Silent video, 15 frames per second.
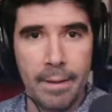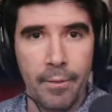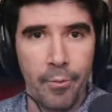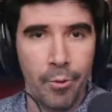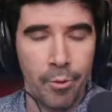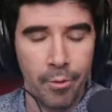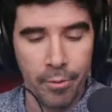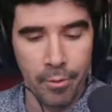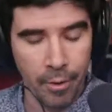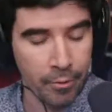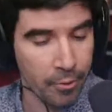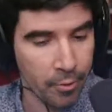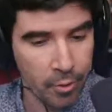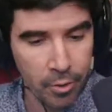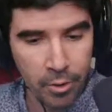they're
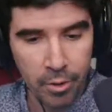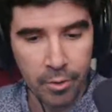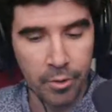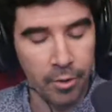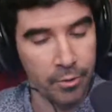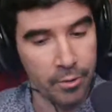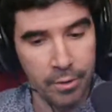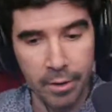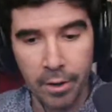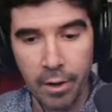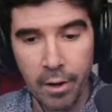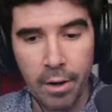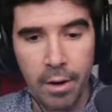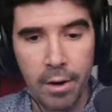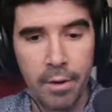under the hood, they're under the
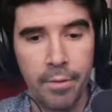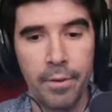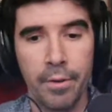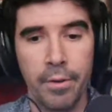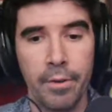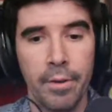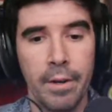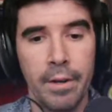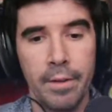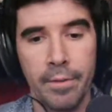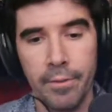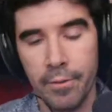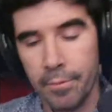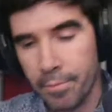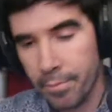car, they're
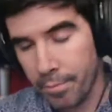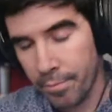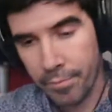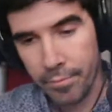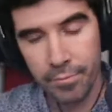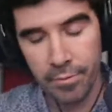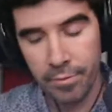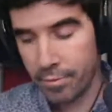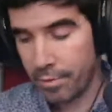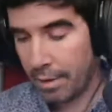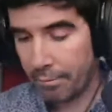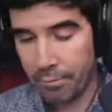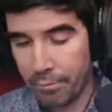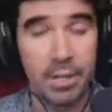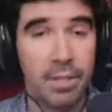they
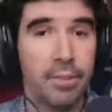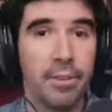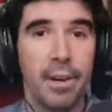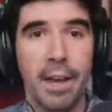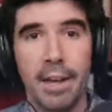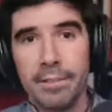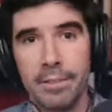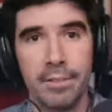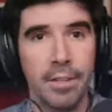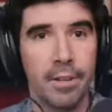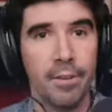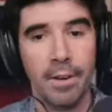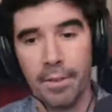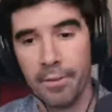have grease on their hands, etc.